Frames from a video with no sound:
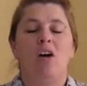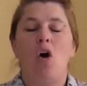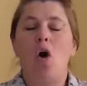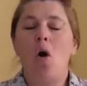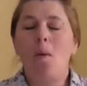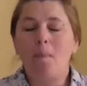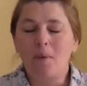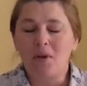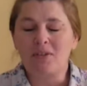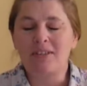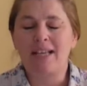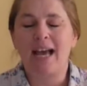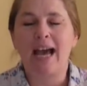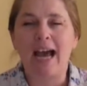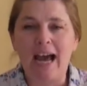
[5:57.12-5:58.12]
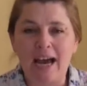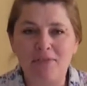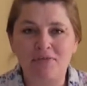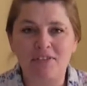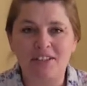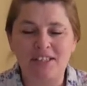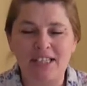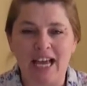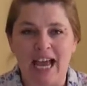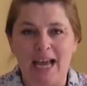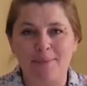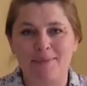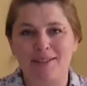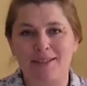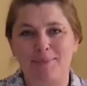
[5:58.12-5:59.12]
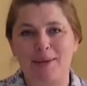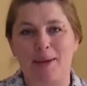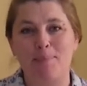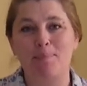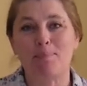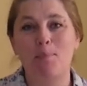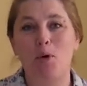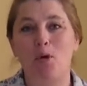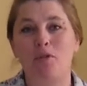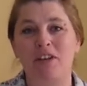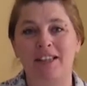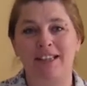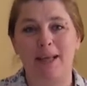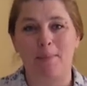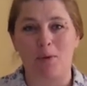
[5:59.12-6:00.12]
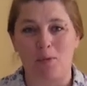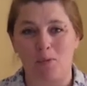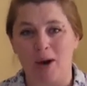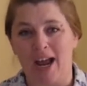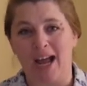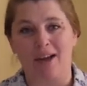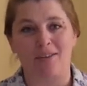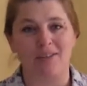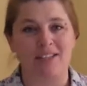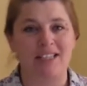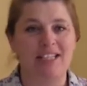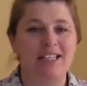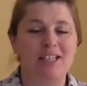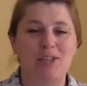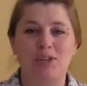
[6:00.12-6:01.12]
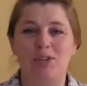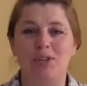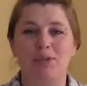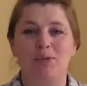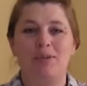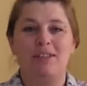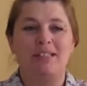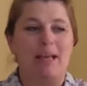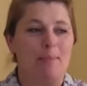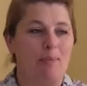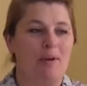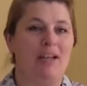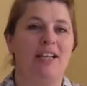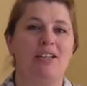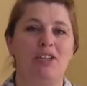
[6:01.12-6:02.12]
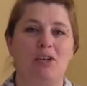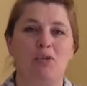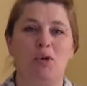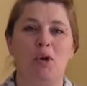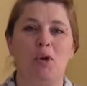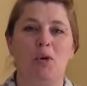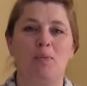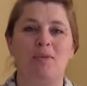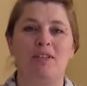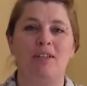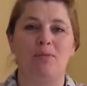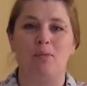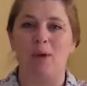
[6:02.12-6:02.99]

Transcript: almost half the time is spent moving them around. So you separate into groups, you